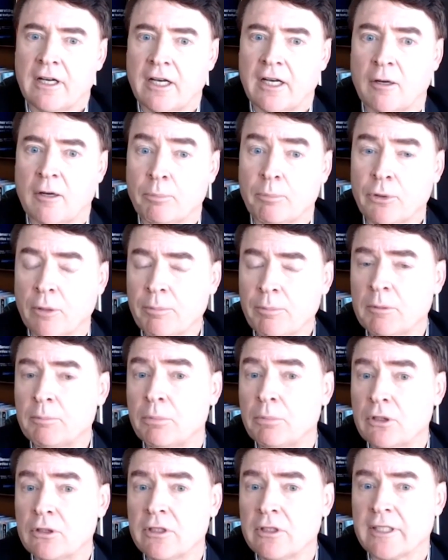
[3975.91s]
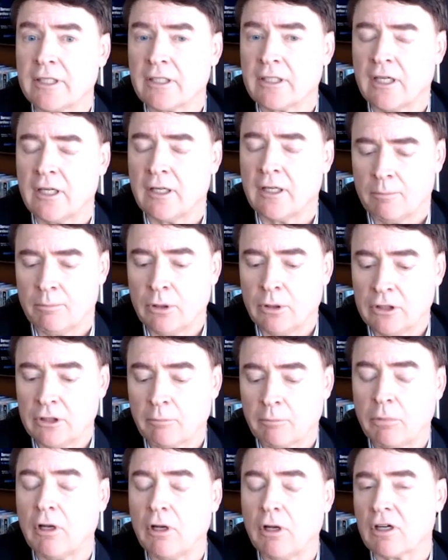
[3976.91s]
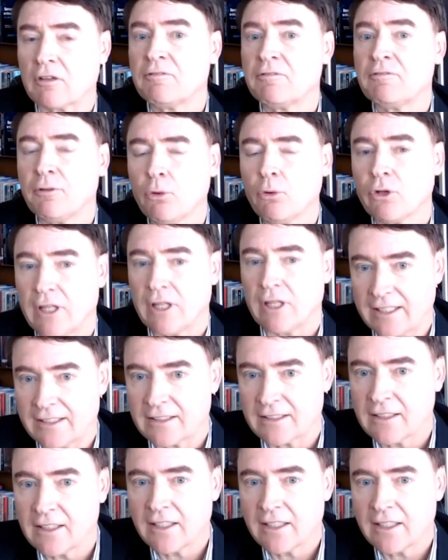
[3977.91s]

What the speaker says: a proper building block for that